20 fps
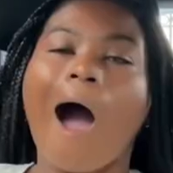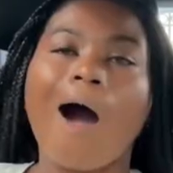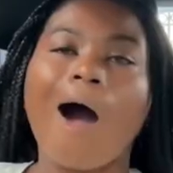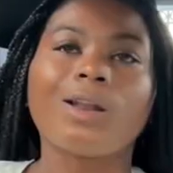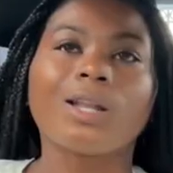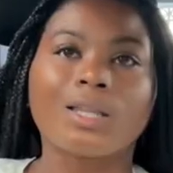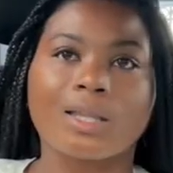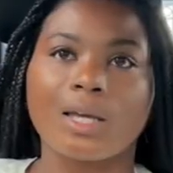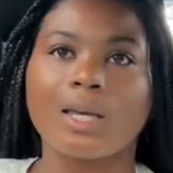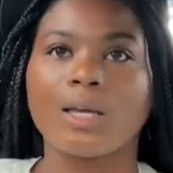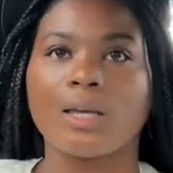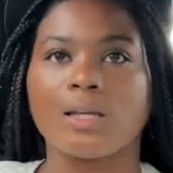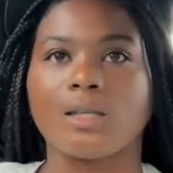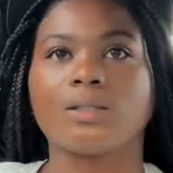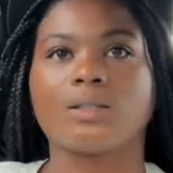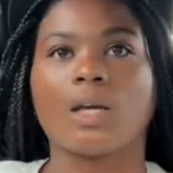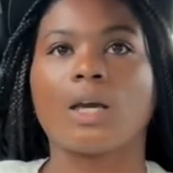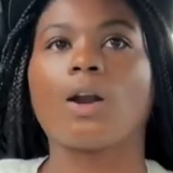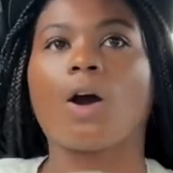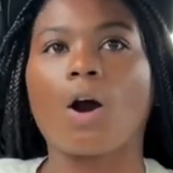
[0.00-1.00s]
All the
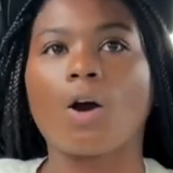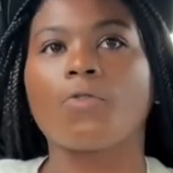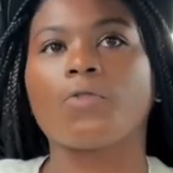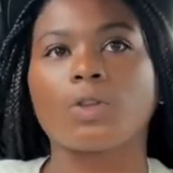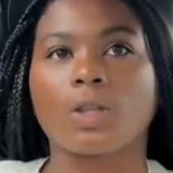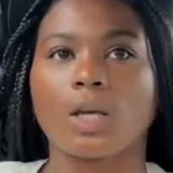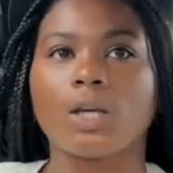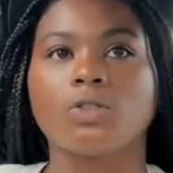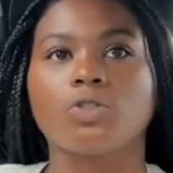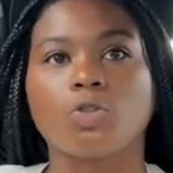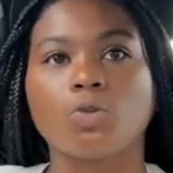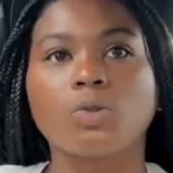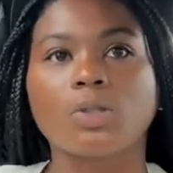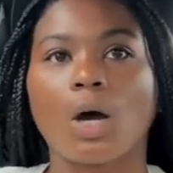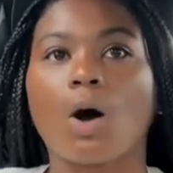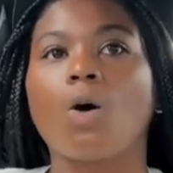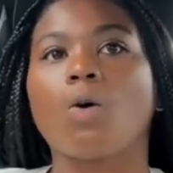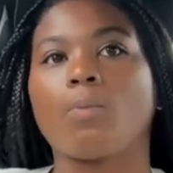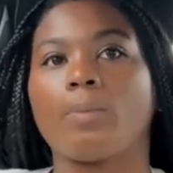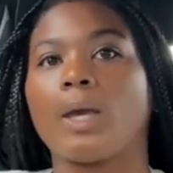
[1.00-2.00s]
things and the hurtful things you
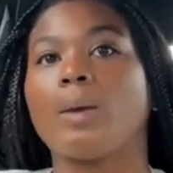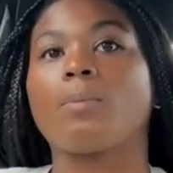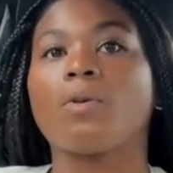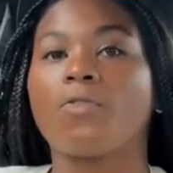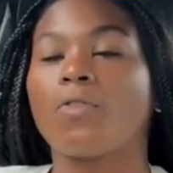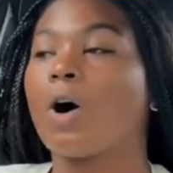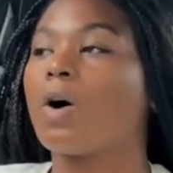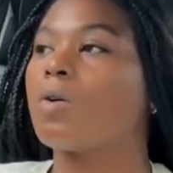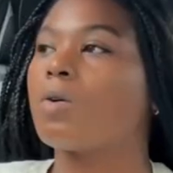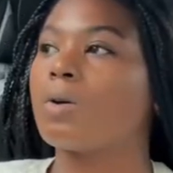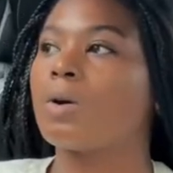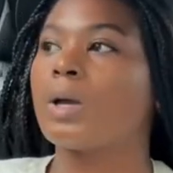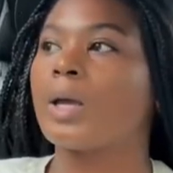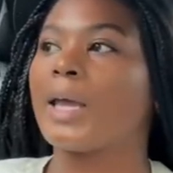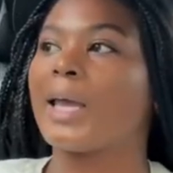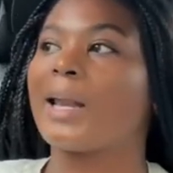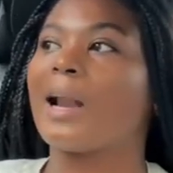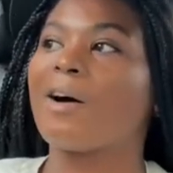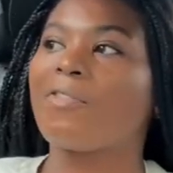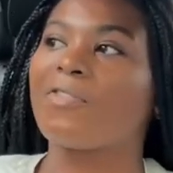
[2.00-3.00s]
told me before
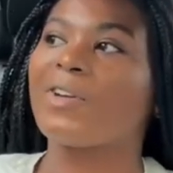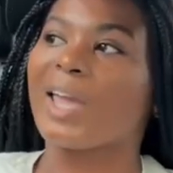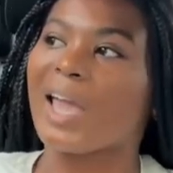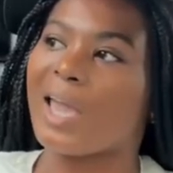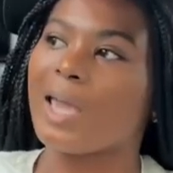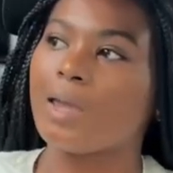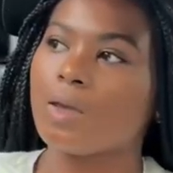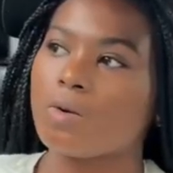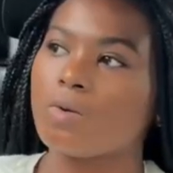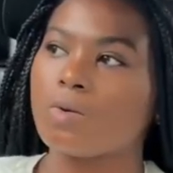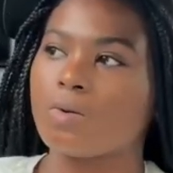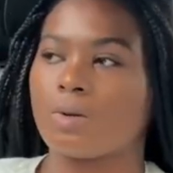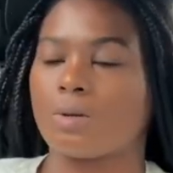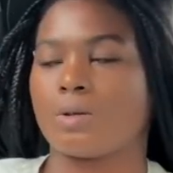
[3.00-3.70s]
and I forgave you.